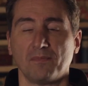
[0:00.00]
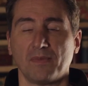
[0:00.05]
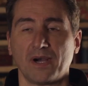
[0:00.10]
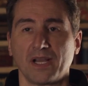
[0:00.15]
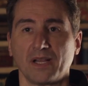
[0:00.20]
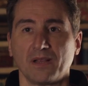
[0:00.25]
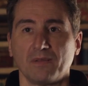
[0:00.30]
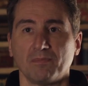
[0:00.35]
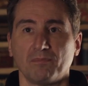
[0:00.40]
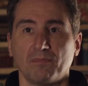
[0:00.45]

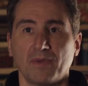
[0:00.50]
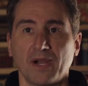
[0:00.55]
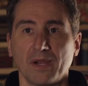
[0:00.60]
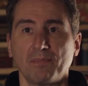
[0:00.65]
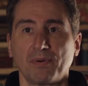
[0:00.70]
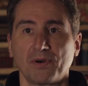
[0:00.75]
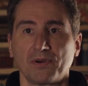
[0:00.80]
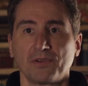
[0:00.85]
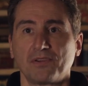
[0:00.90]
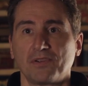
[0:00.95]
my my
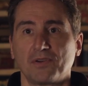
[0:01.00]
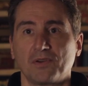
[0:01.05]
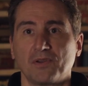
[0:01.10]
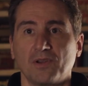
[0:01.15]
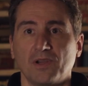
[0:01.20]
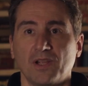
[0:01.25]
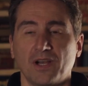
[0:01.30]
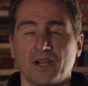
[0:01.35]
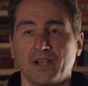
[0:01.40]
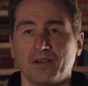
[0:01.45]

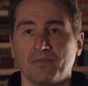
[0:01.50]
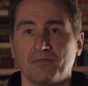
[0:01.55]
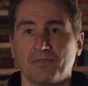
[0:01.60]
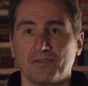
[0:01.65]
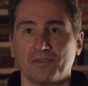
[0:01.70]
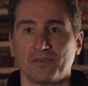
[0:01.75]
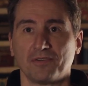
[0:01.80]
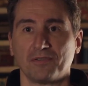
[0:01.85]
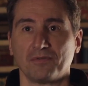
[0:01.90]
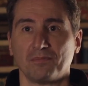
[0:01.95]
personal line
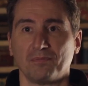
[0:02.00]
for